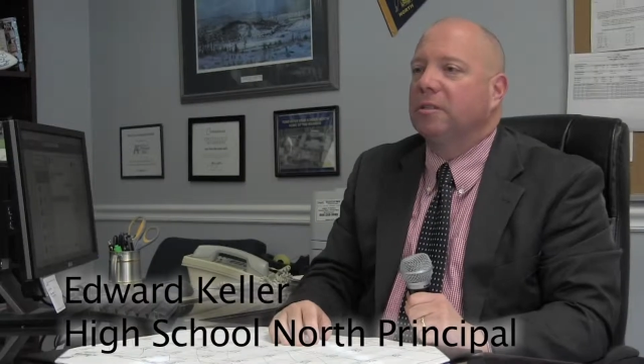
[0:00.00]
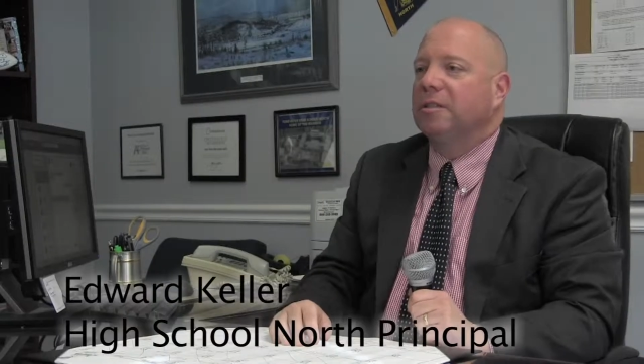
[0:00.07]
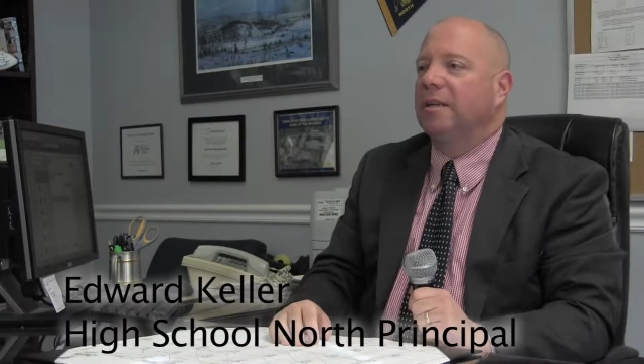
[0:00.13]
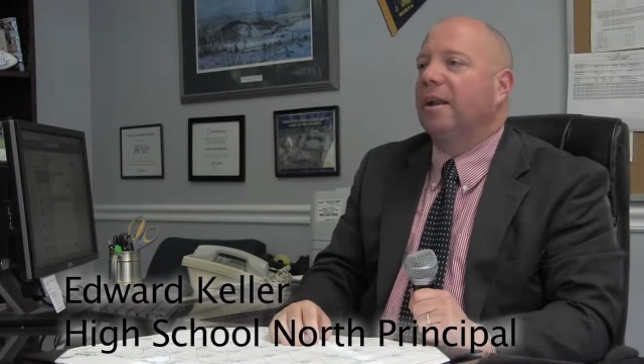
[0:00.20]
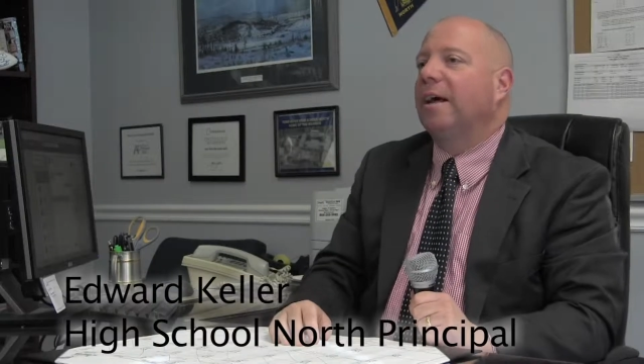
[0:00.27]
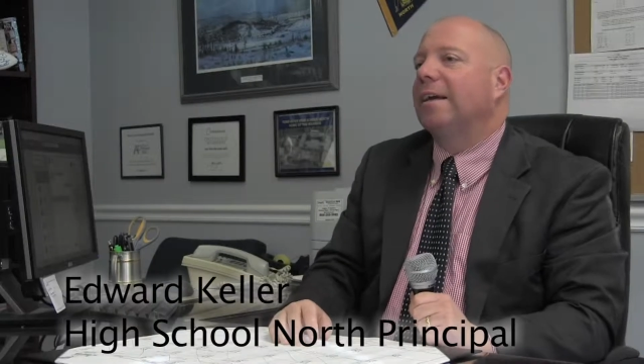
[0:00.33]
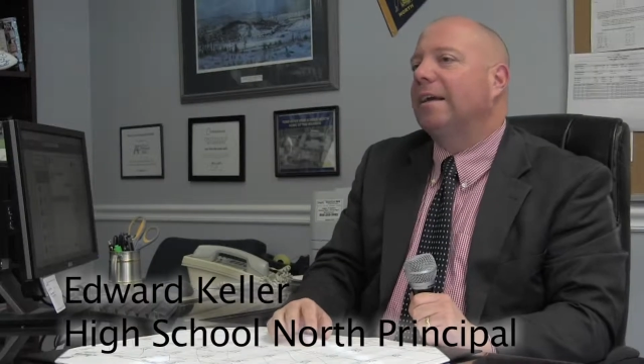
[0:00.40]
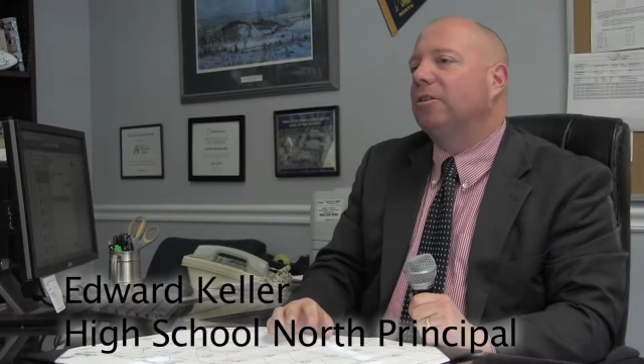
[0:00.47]
is
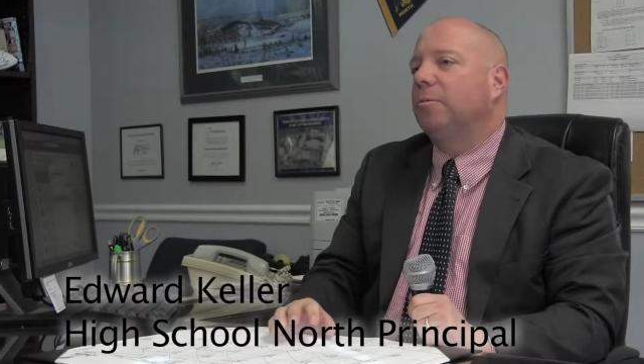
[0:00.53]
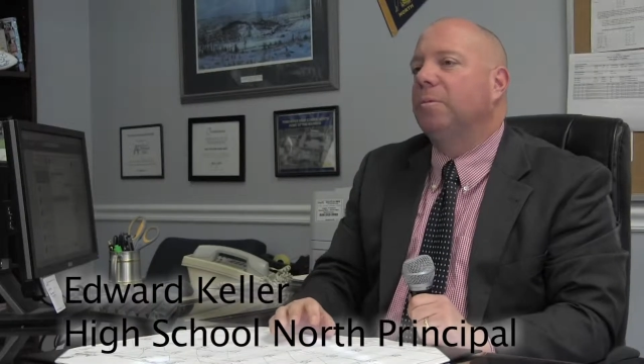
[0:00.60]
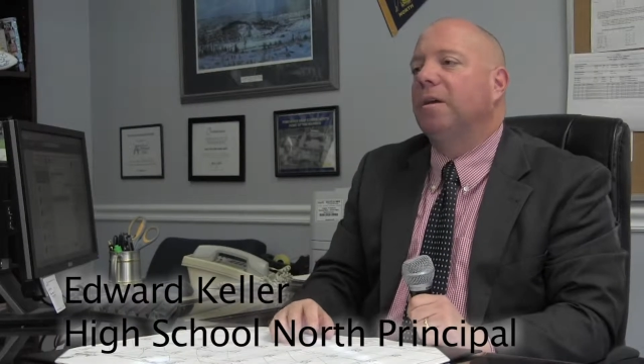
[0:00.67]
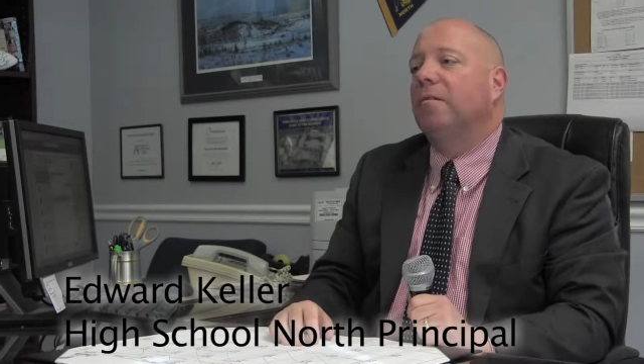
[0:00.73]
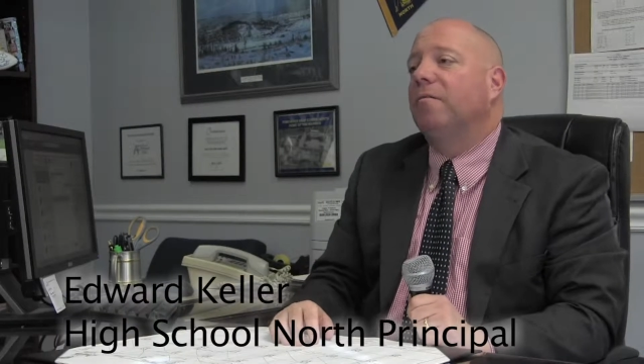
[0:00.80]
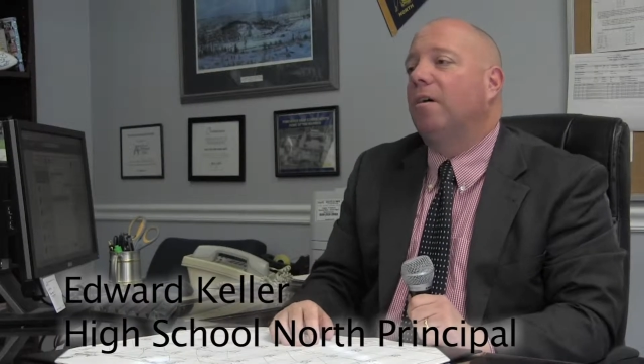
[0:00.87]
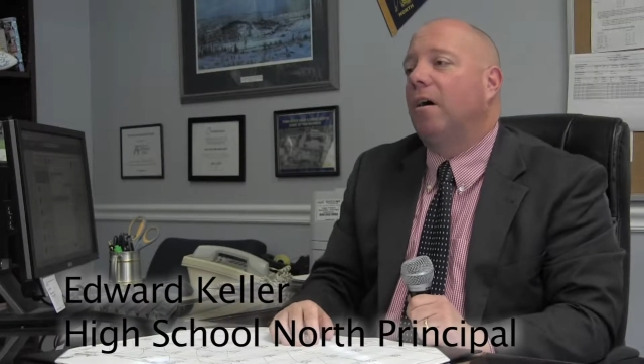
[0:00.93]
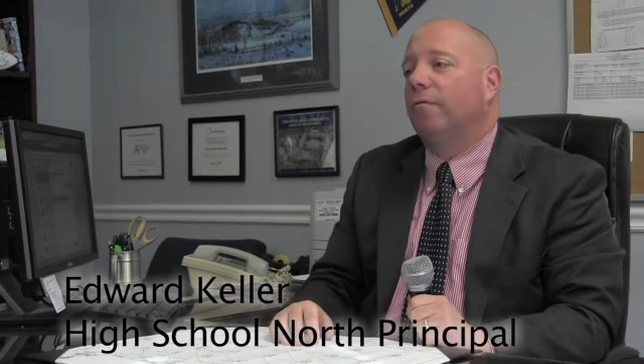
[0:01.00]
that I get to be
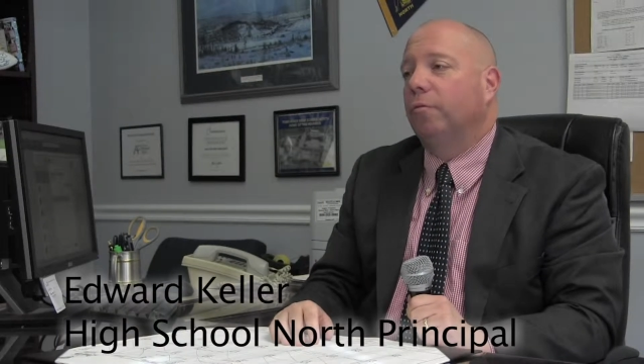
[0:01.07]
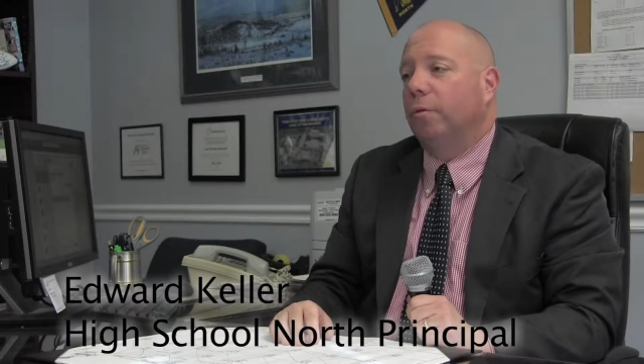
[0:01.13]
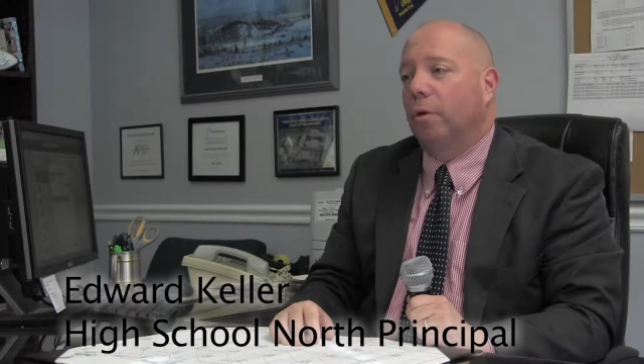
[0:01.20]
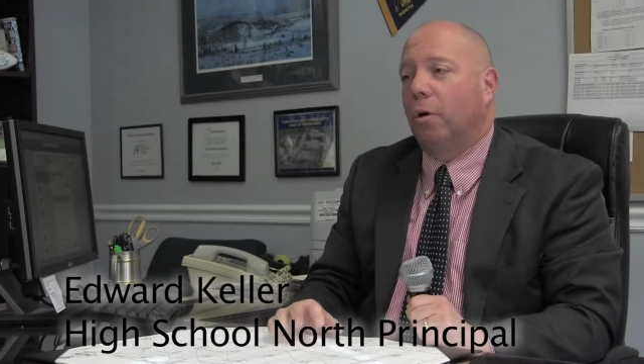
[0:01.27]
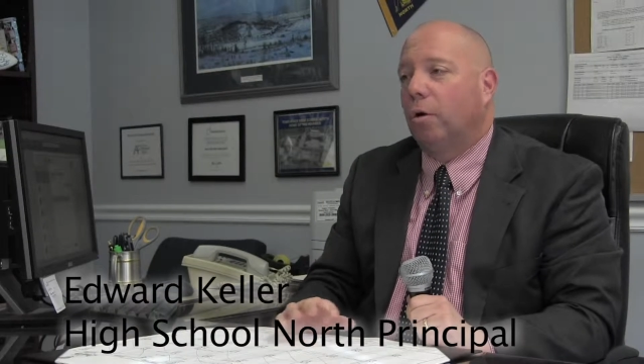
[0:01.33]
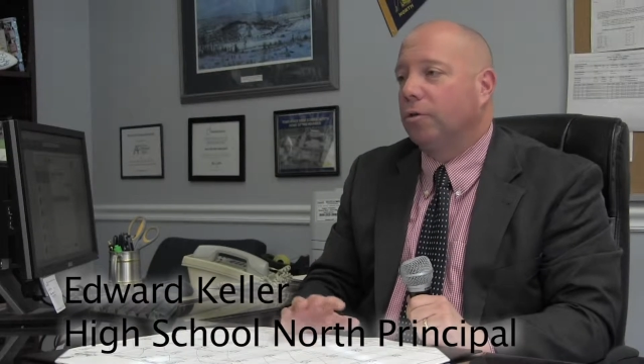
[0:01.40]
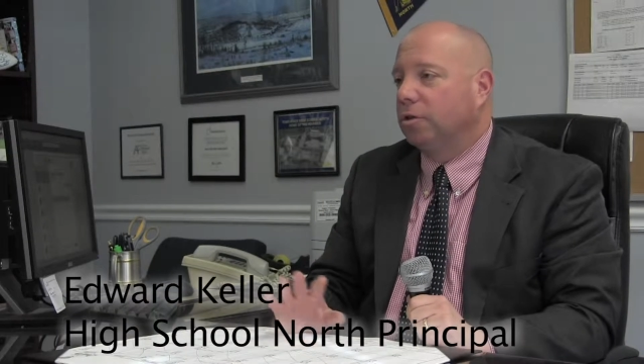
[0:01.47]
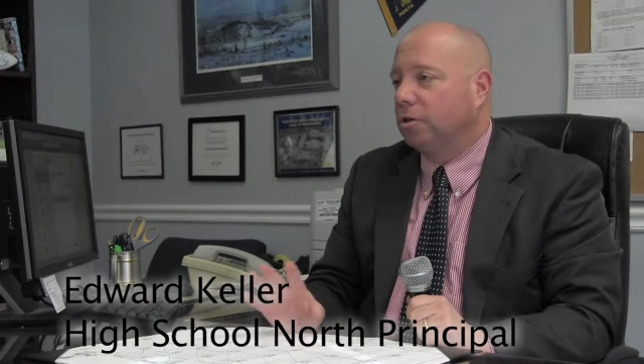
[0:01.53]
involved with
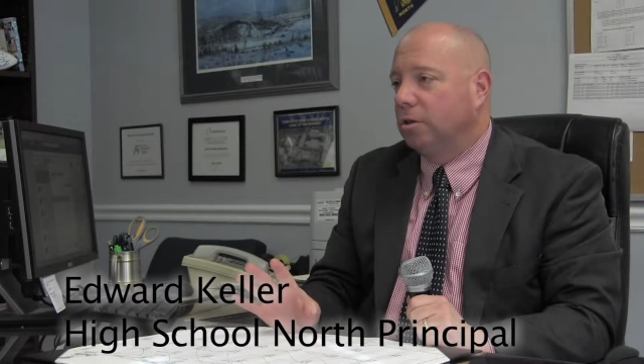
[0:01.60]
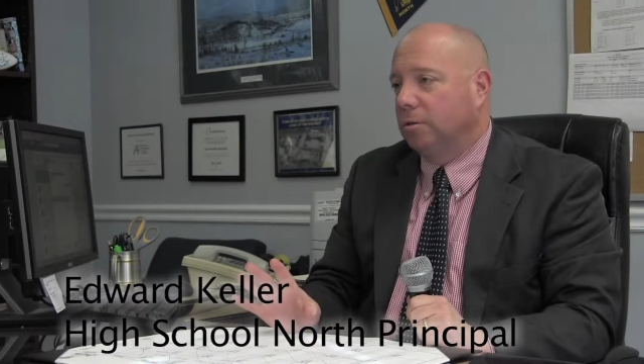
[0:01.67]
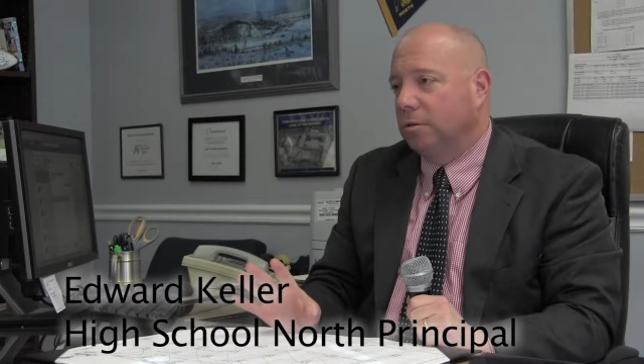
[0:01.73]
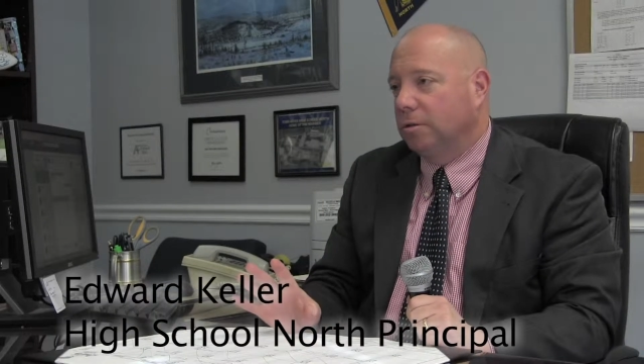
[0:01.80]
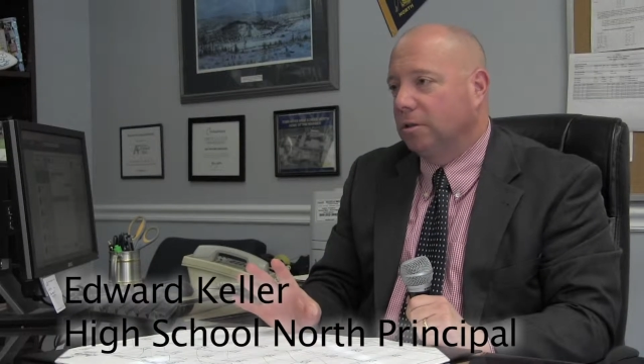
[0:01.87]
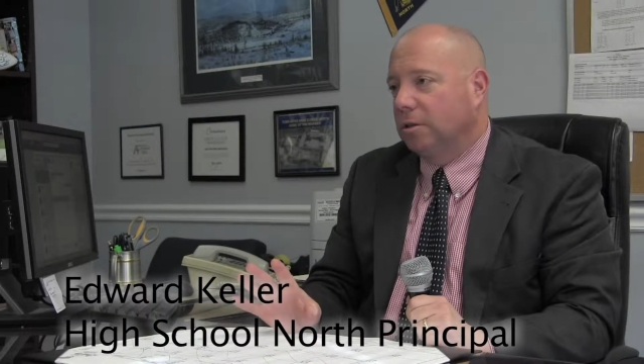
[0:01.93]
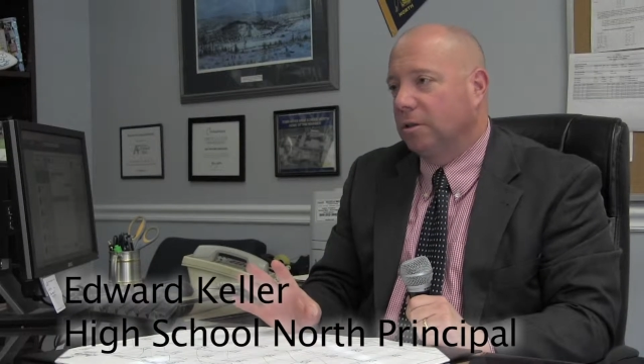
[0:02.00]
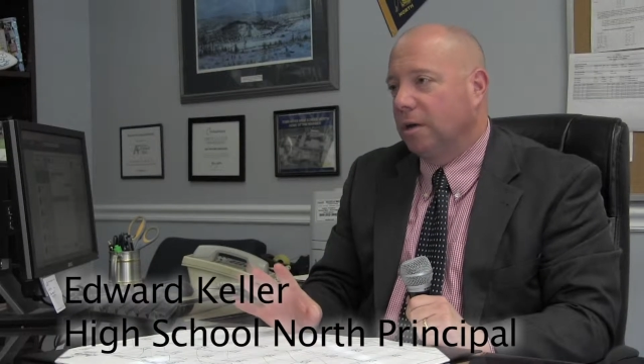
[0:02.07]
all the
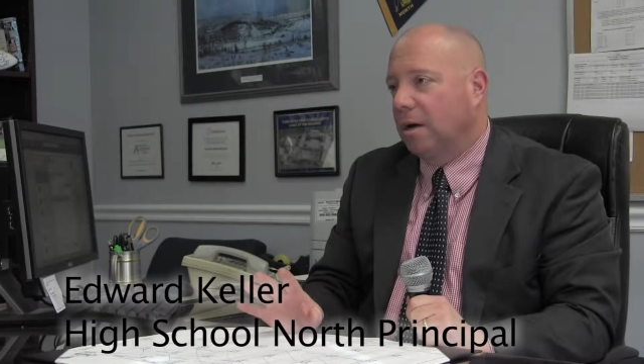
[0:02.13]
students.